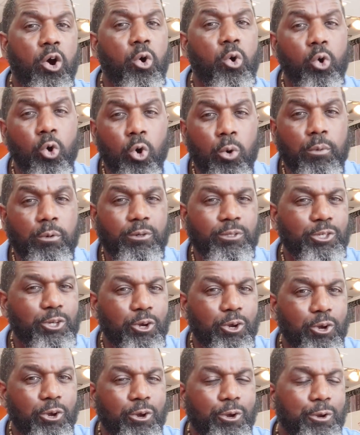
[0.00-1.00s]
horrible
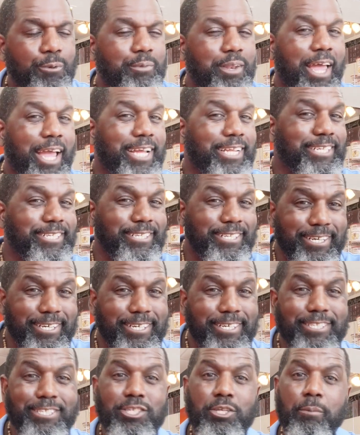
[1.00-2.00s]
term like nigga